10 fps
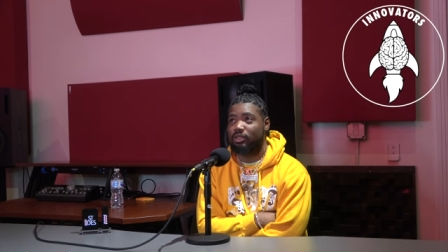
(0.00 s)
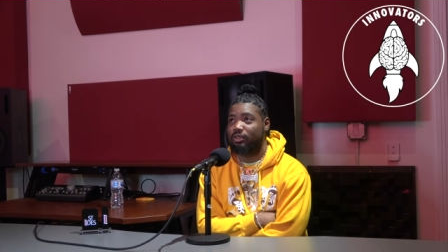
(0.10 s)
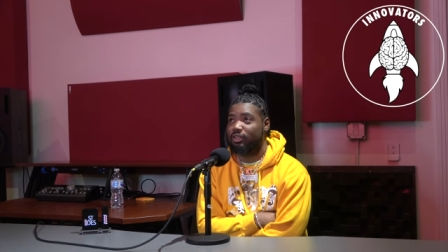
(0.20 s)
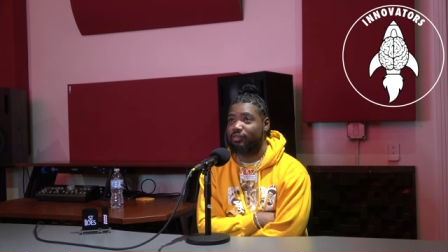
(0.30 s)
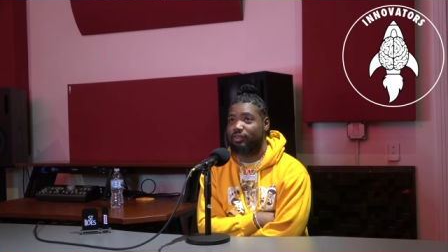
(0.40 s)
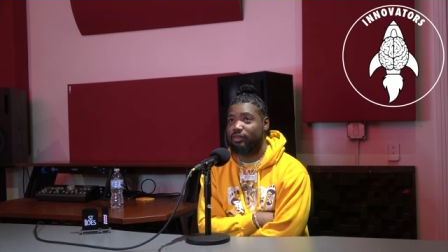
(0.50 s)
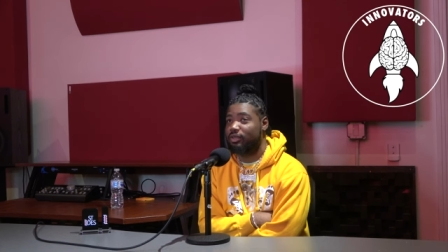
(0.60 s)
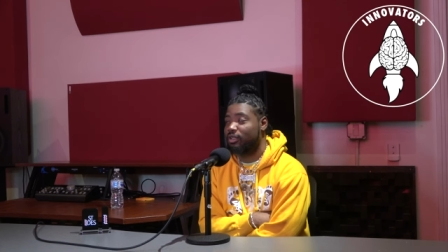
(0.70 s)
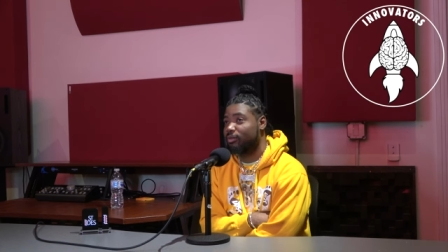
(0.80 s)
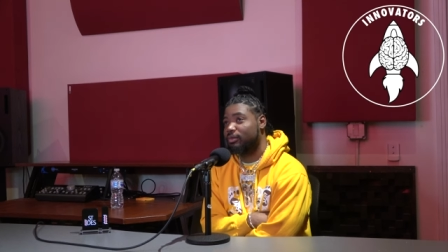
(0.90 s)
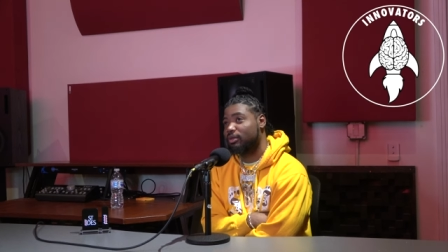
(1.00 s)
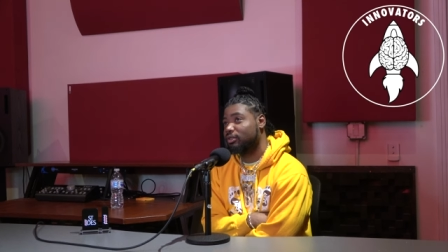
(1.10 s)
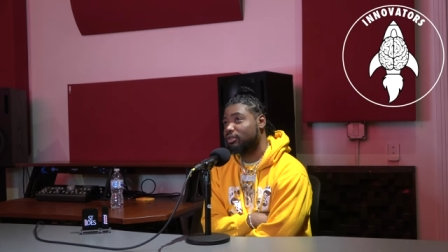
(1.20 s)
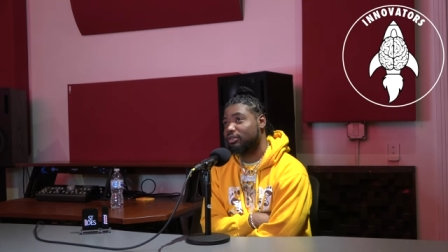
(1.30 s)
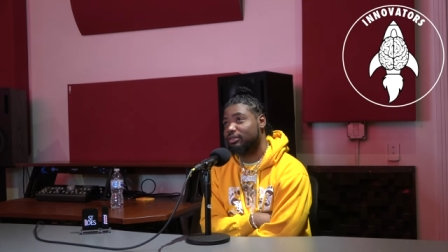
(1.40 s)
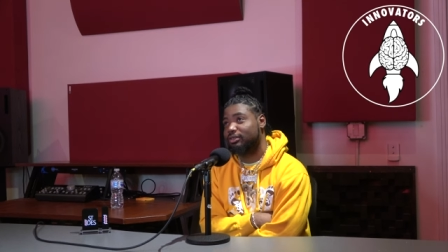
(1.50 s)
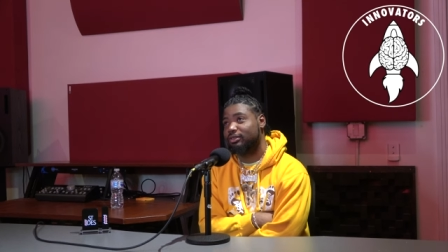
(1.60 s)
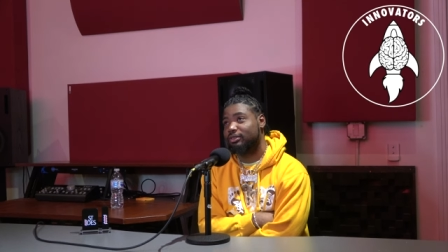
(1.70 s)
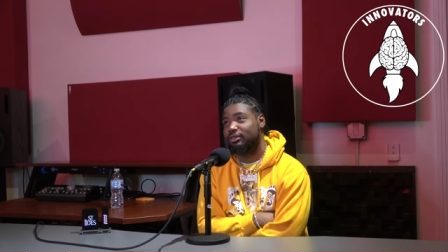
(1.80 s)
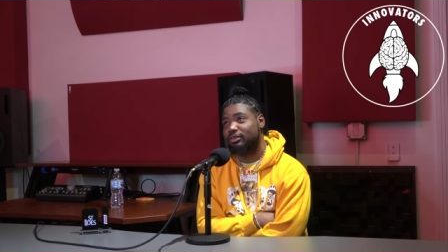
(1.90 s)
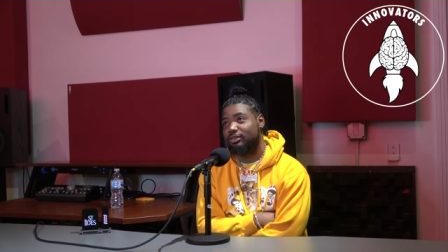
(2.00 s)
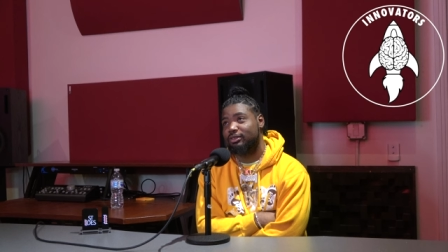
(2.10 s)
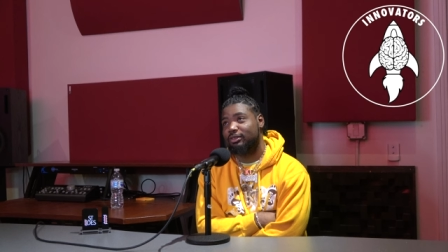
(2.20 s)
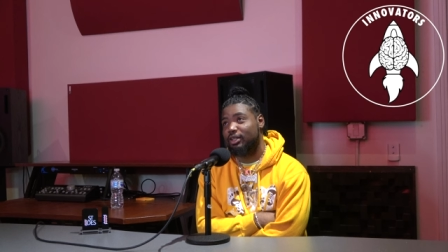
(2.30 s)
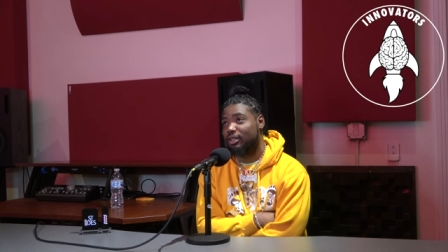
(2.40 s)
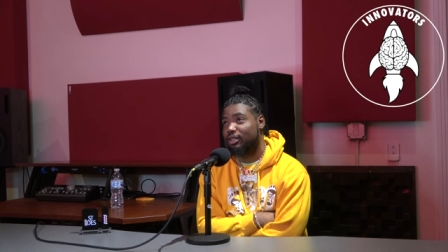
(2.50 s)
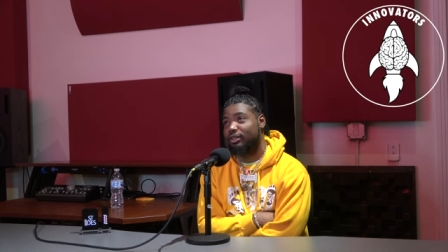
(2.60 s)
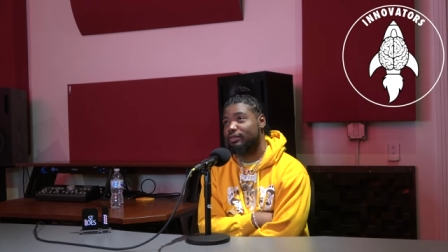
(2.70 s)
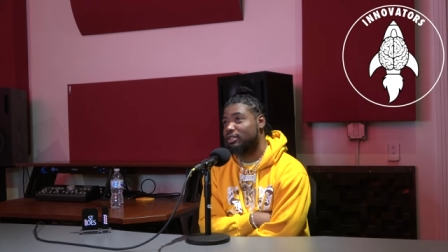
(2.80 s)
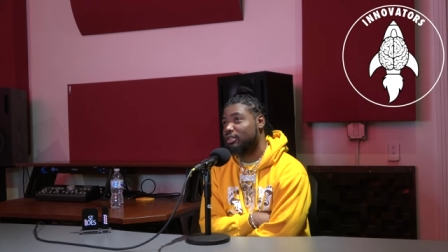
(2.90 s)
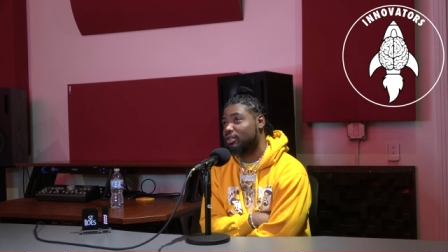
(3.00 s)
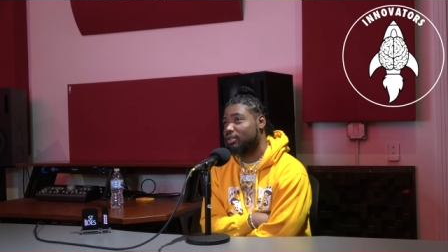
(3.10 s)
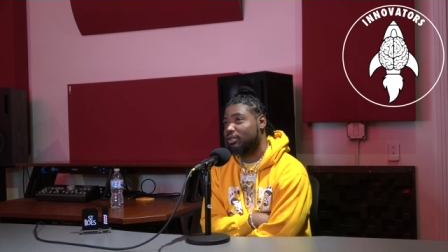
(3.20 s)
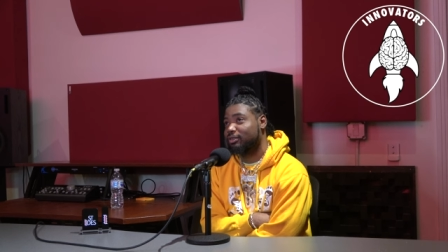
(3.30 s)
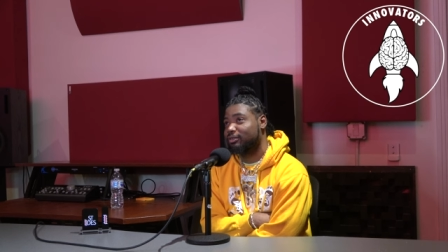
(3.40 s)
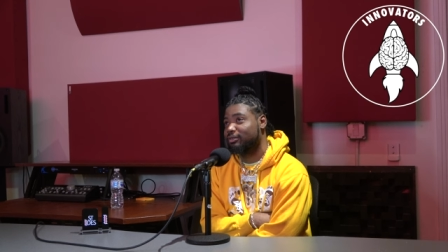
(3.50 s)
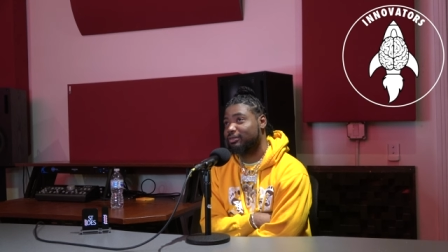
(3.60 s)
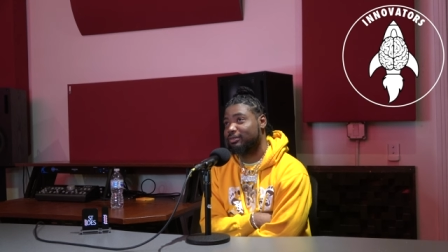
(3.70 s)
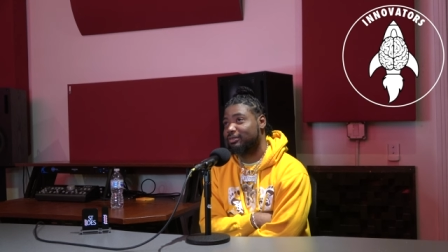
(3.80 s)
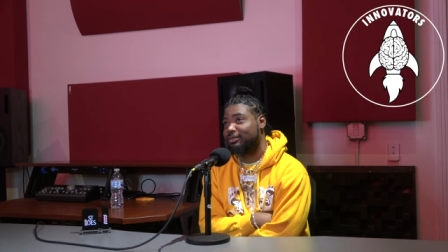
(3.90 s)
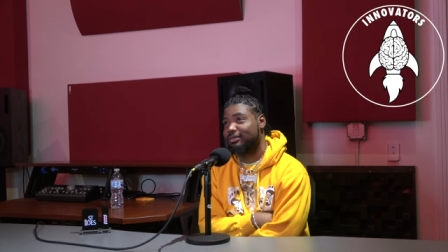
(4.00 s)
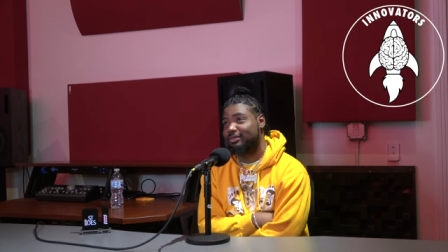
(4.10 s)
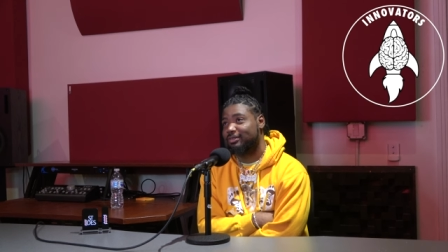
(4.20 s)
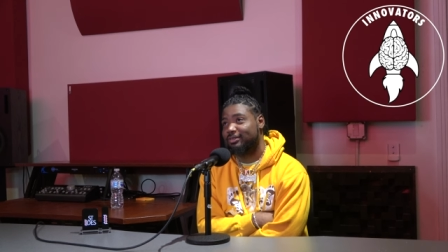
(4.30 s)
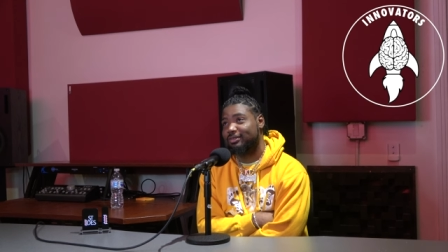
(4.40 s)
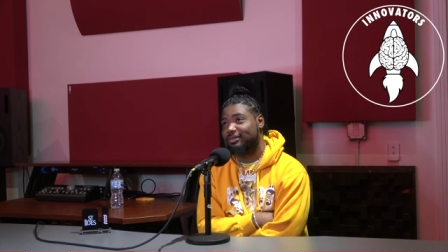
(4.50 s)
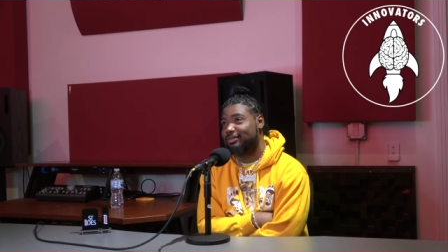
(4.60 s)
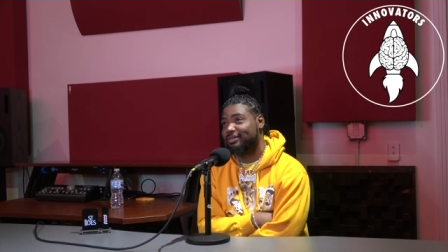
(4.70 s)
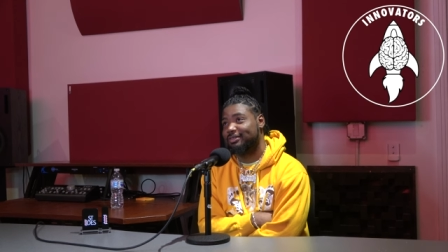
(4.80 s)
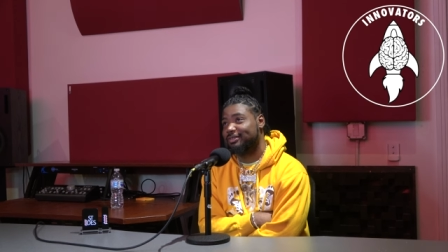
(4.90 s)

I don't know. Fuck with animals. I couldn't even tell you.